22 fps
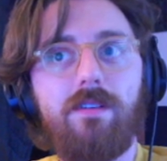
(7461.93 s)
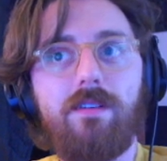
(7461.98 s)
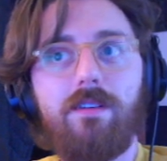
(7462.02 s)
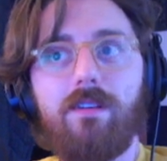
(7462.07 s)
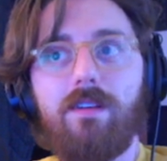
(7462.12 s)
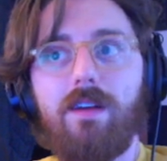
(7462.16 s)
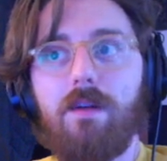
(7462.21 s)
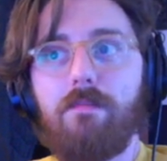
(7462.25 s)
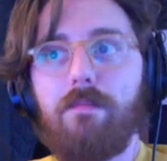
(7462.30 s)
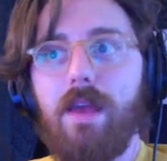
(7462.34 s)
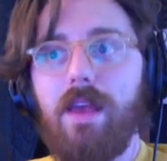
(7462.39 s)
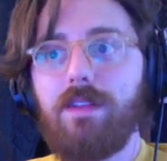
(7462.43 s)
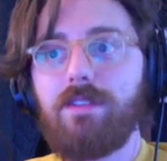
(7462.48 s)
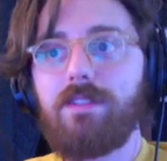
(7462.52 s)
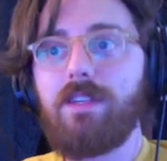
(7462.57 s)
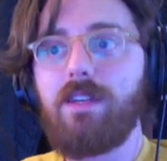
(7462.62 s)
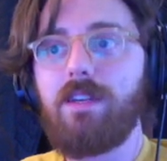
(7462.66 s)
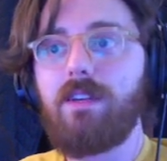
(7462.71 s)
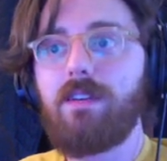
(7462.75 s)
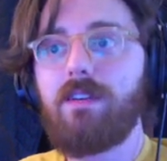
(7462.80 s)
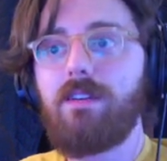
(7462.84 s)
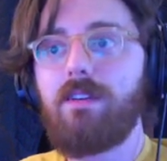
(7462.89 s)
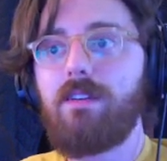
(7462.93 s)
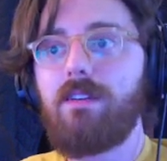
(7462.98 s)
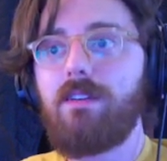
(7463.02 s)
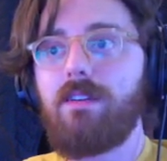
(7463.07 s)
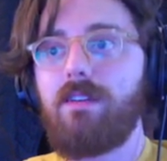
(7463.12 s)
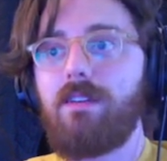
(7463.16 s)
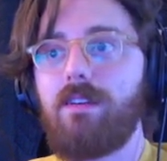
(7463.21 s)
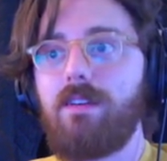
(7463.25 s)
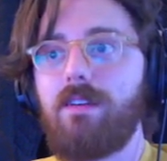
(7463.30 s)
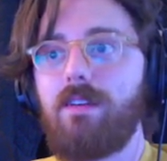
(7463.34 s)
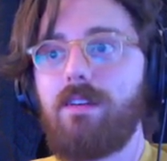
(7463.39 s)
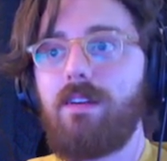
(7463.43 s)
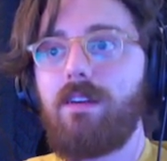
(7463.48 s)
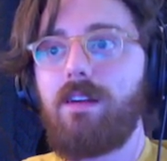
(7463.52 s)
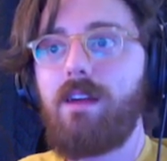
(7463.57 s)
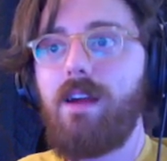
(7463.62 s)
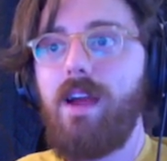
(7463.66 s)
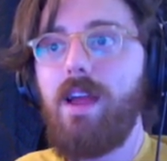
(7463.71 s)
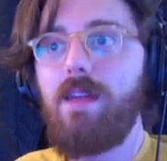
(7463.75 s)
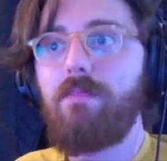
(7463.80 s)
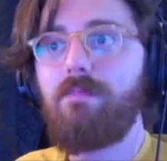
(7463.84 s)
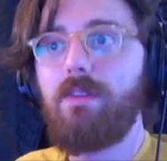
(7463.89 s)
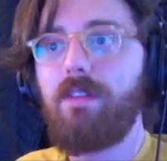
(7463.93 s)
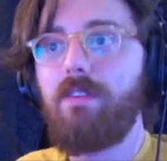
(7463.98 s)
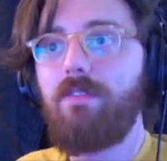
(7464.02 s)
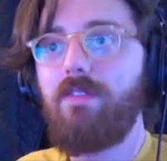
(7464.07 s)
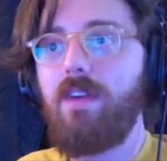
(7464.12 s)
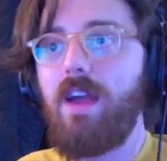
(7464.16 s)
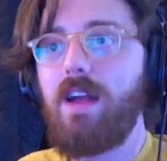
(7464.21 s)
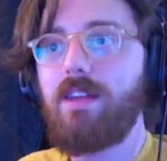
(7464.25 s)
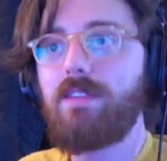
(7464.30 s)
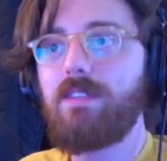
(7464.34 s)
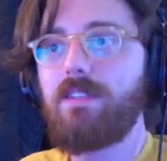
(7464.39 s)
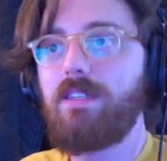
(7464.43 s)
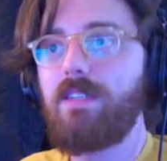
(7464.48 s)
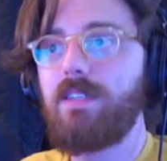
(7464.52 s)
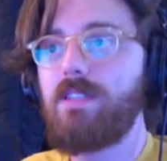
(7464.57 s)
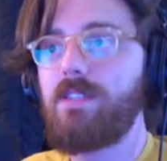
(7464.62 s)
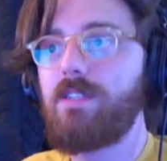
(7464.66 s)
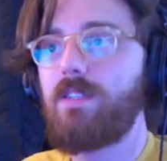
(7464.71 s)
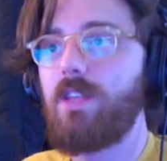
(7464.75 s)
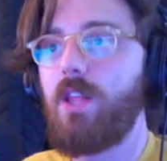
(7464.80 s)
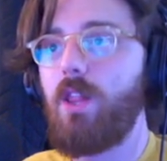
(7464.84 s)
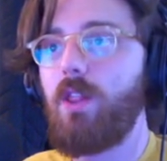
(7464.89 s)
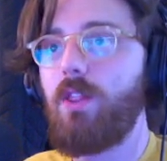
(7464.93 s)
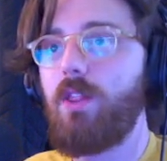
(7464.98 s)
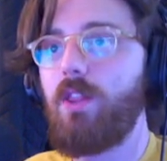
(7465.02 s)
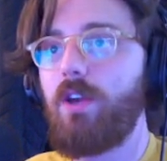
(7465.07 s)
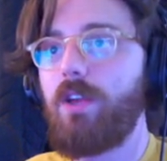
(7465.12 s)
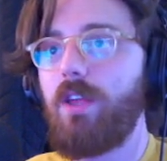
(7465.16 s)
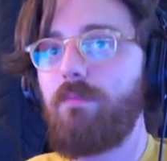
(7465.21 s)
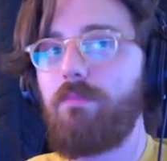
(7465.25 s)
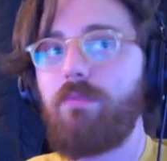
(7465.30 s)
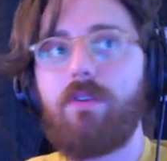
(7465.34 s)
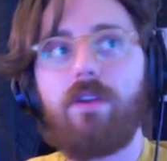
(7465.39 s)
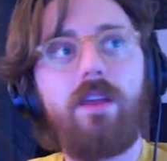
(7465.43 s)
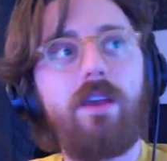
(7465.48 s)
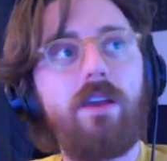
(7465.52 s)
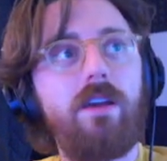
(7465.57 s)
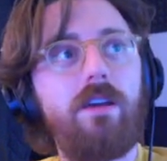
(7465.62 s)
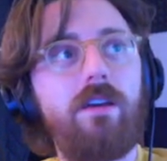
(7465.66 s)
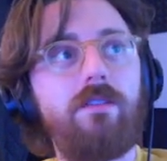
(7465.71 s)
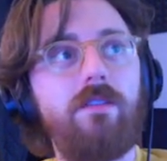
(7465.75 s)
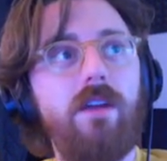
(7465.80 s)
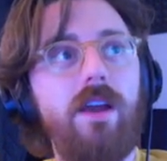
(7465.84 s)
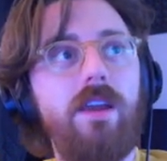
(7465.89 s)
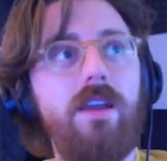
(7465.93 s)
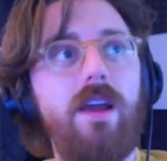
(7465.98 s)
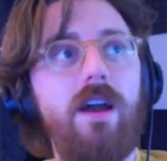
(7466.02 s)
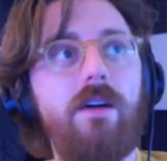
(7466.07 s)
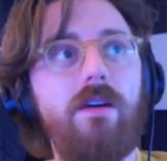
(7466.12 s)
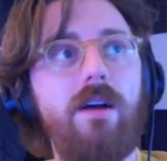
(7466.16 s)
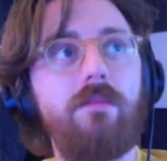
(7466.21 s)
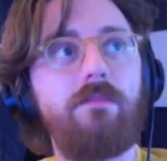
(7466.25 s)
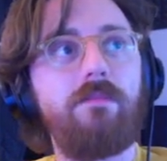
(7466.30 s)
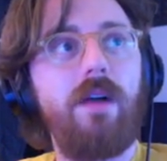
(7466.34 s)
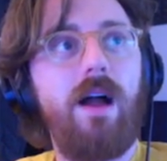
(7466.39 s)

Amazing. All right, Billy Fast is looking pretty good right now.